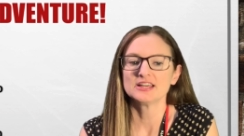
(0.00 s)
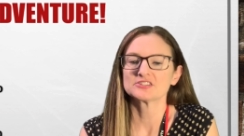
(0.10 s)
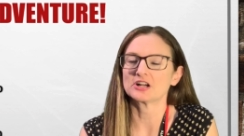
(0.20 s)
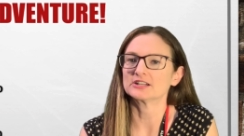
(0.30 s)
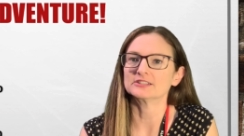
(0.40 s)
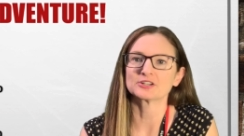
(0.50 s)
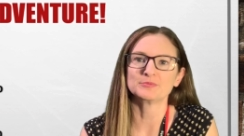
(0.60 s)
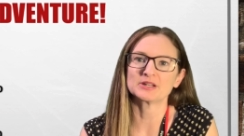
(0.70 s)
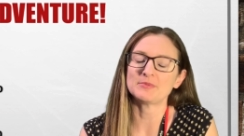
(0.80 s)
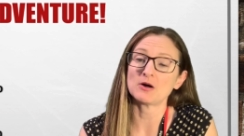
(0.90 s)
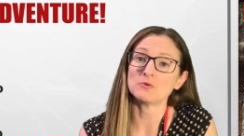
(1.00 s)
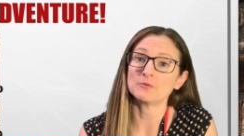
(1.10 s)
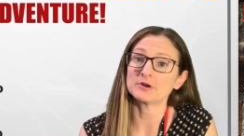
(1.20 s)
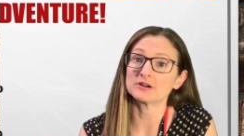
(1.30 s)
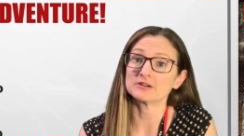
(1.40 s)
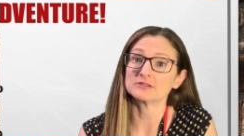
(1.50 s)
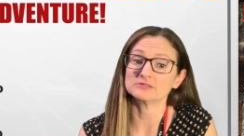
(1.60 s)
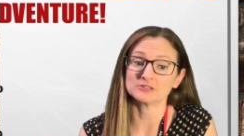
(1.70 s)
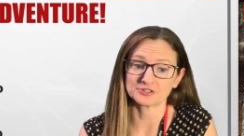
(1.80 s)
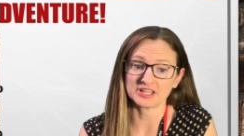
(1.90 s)
talk a little bit about what we're
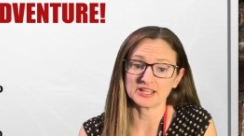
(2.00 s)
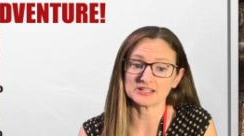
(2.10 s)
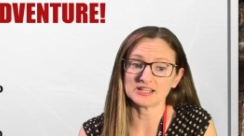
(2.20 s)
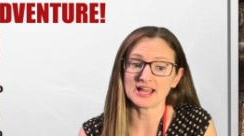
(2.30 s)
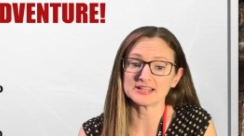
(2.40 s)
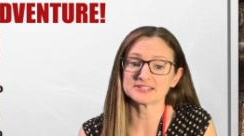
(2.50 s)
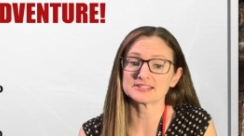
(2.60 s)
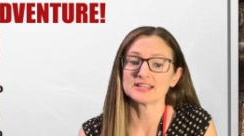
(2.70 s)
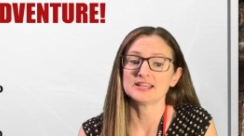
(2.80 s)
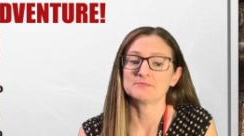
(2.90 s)
learning in class,